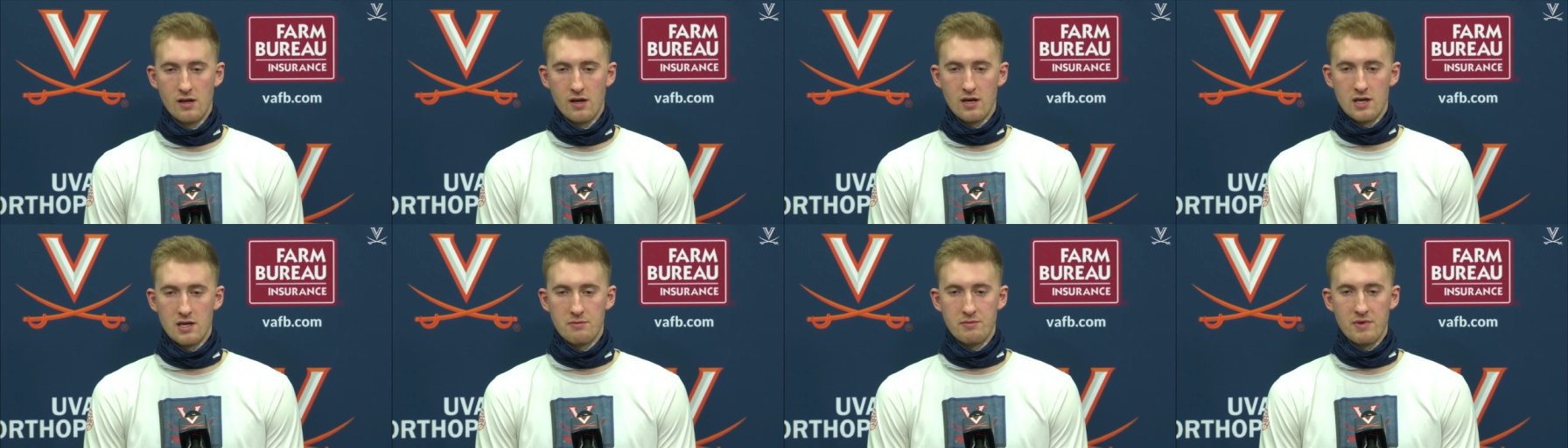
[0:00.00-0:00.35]

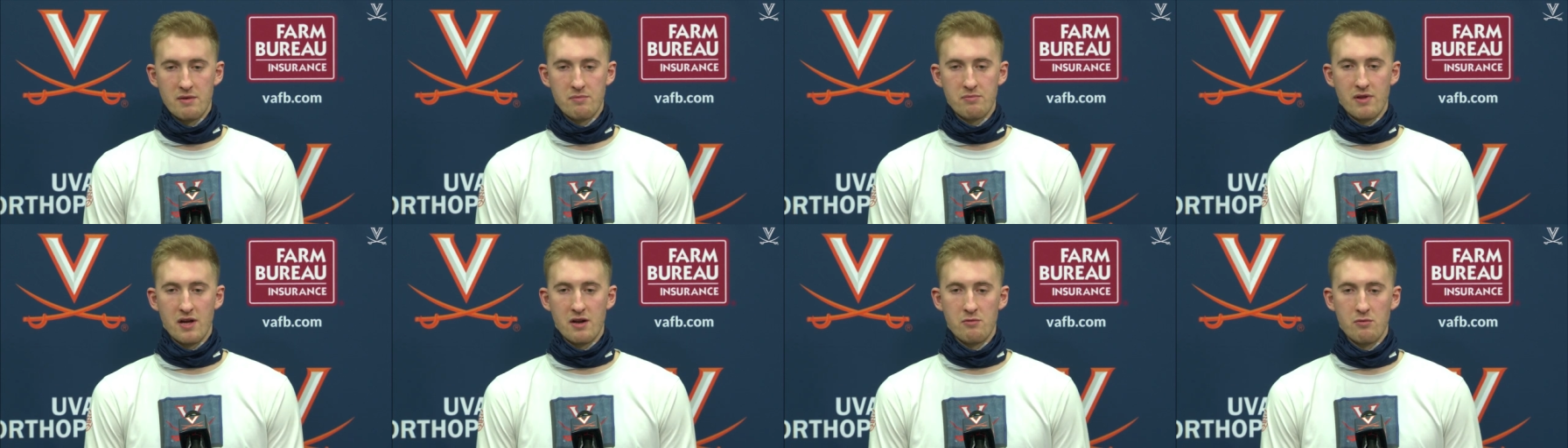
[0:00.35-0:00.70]
Um, they
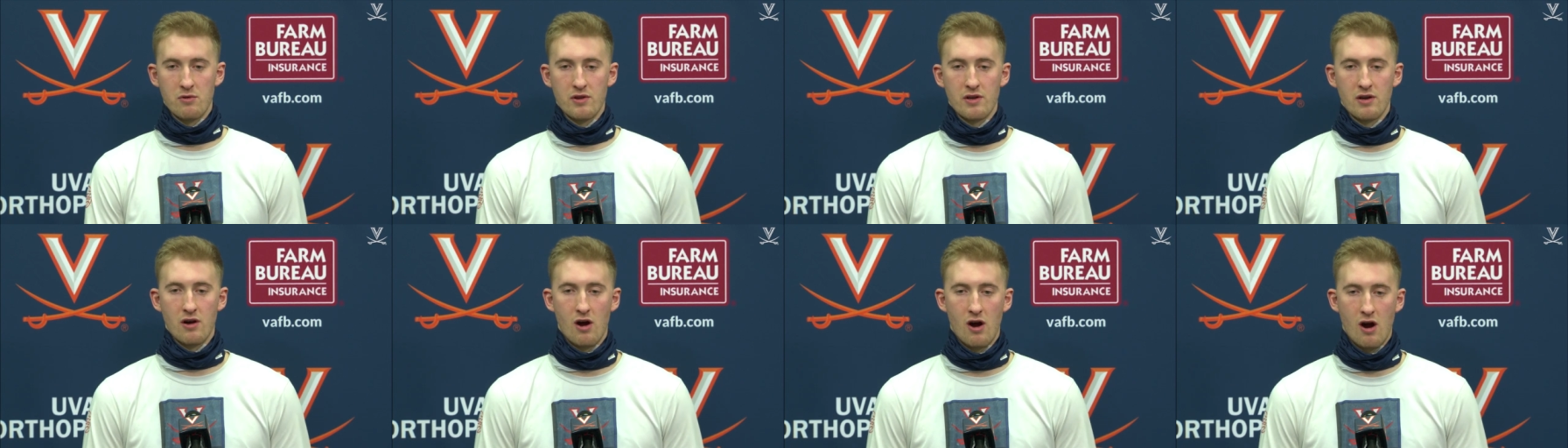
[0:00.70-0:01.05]
played
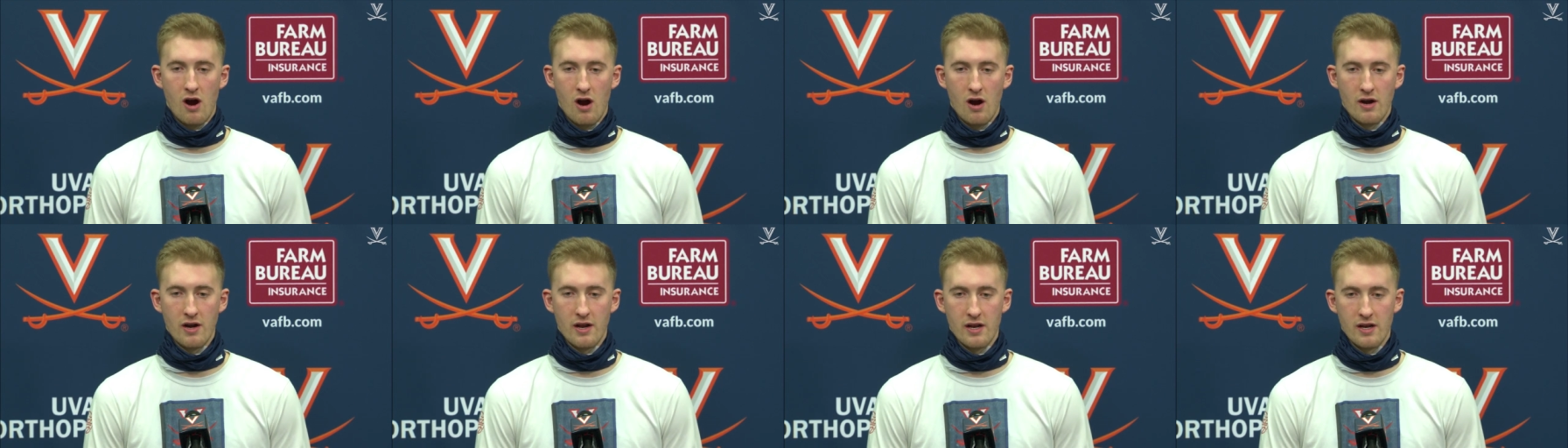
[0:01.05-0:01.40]
really
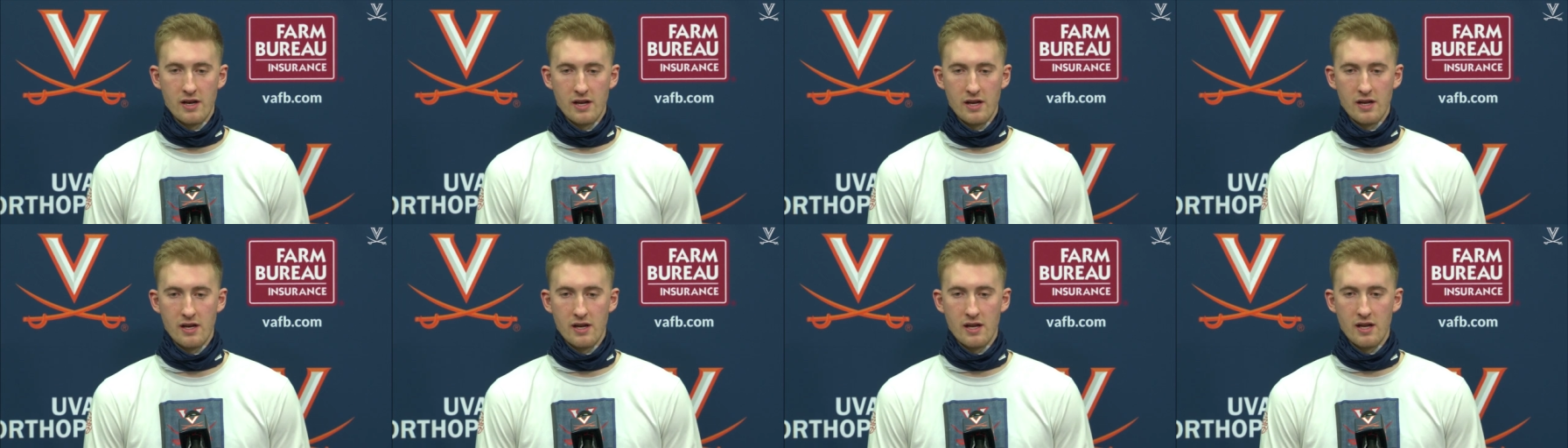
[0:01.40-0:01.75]
hard
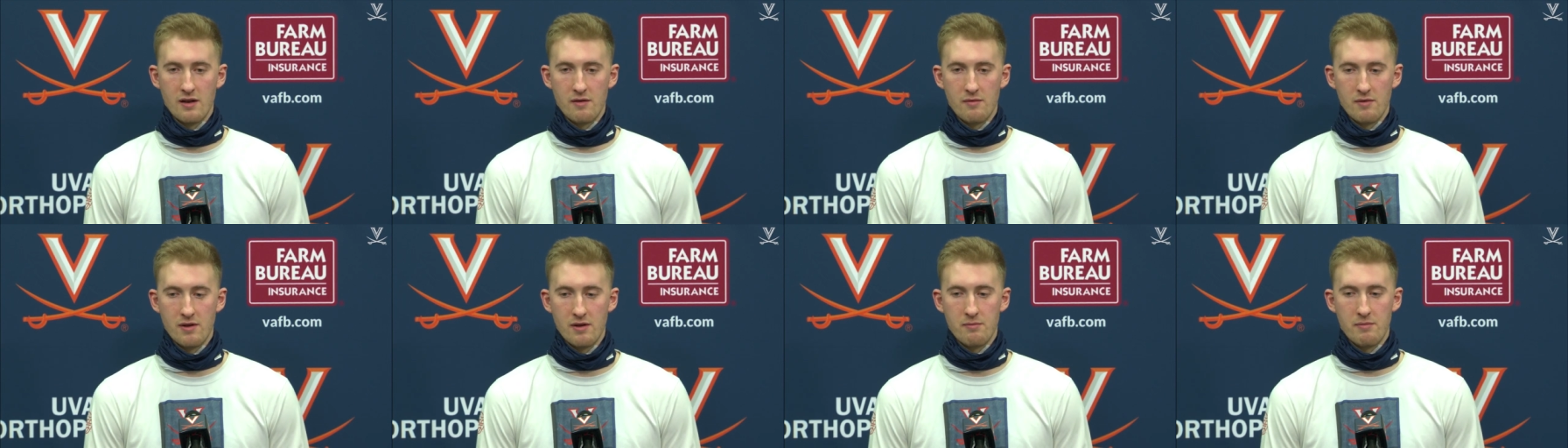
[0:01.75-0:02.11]
and
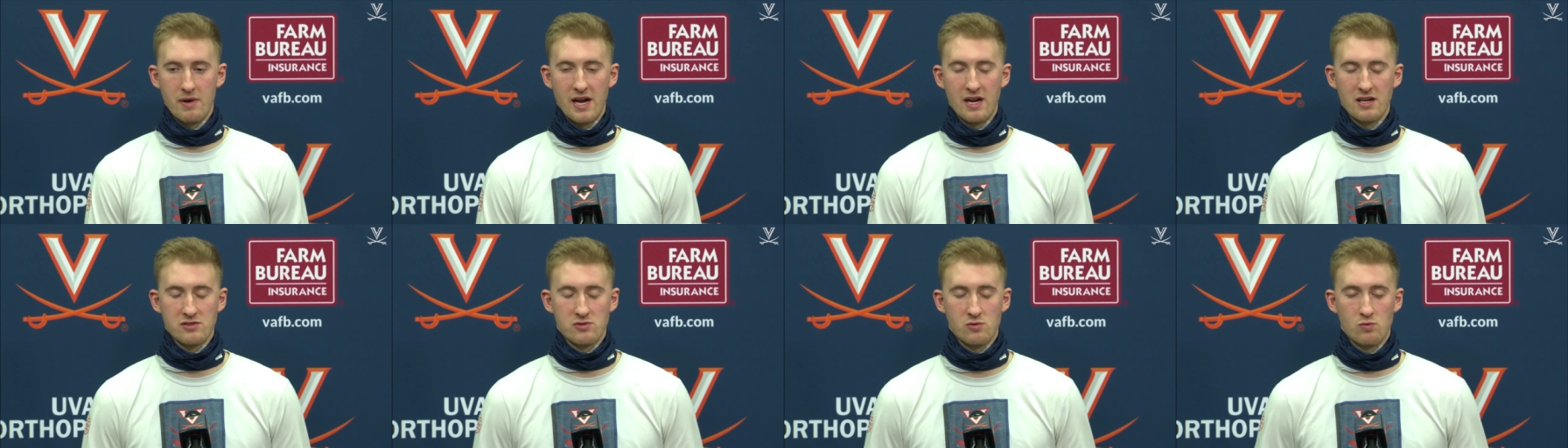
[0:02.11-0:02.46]
it, it,
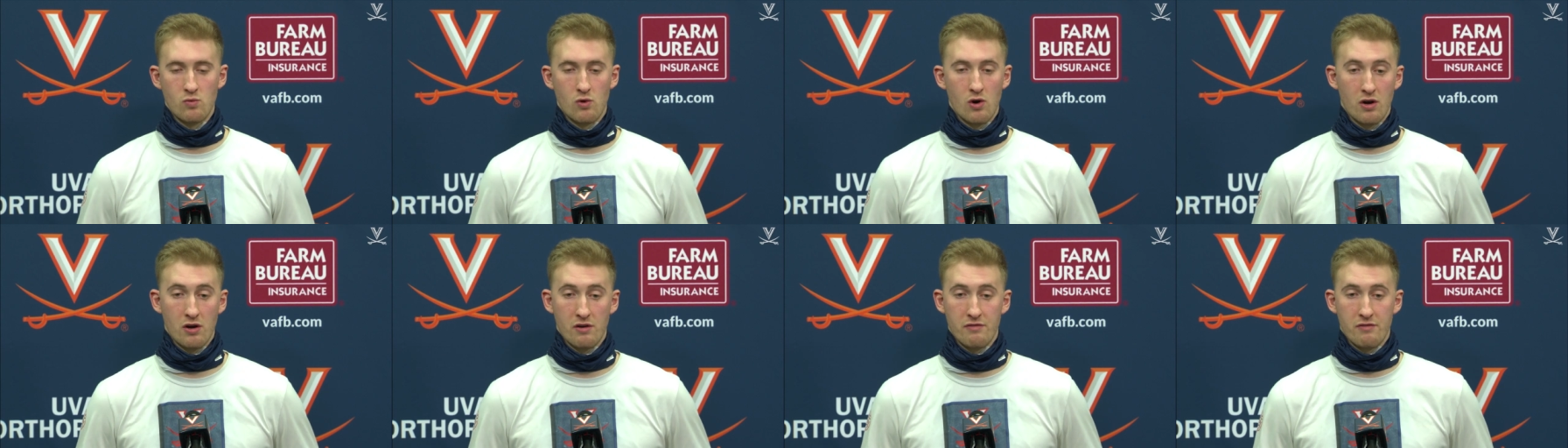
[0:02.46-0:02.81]
made us
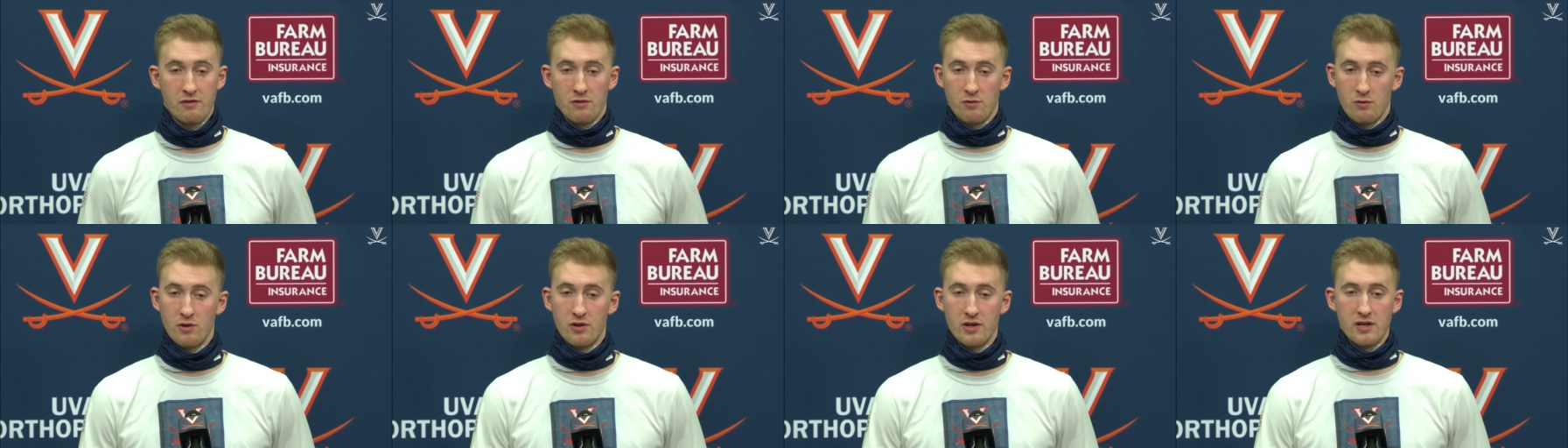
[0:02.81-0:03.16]
work
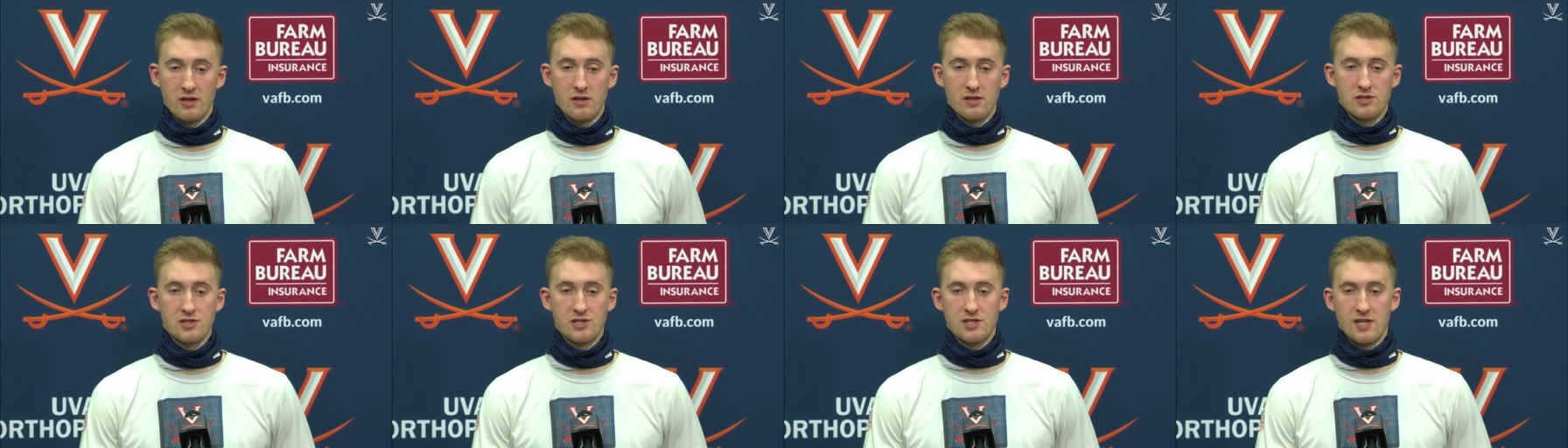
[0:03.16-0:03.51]
for really
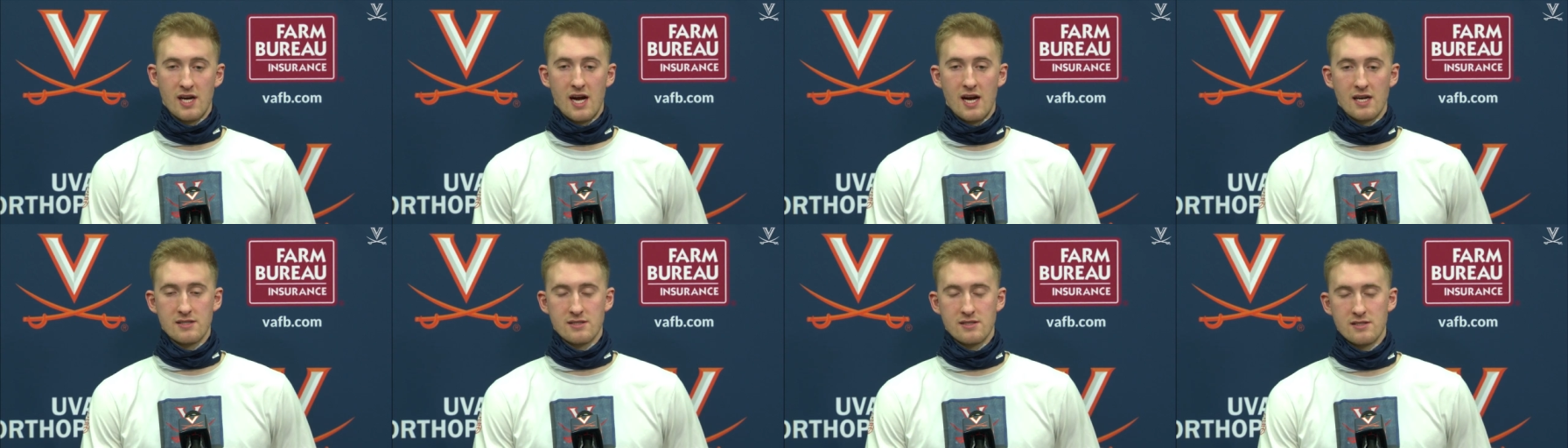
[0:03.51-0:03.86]
good
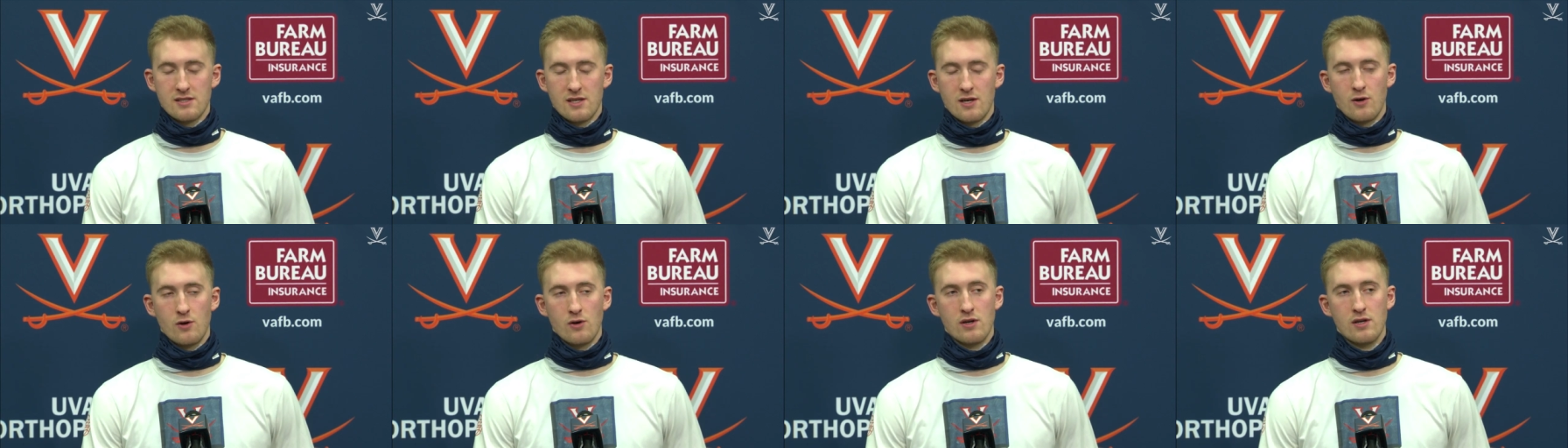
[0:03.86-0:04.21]
shots.
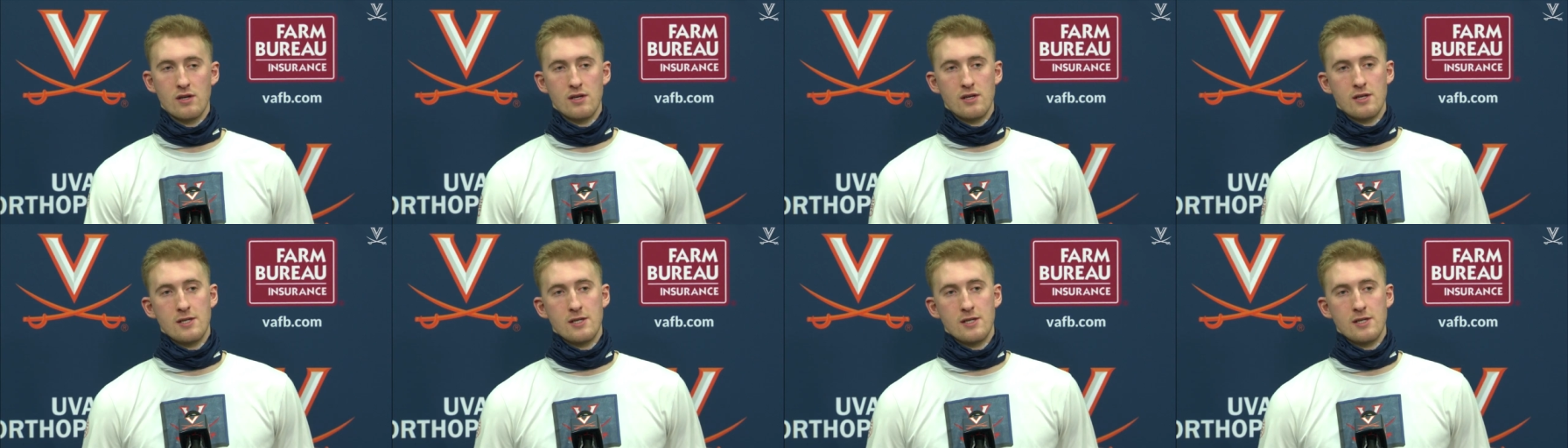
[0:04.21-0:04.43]
So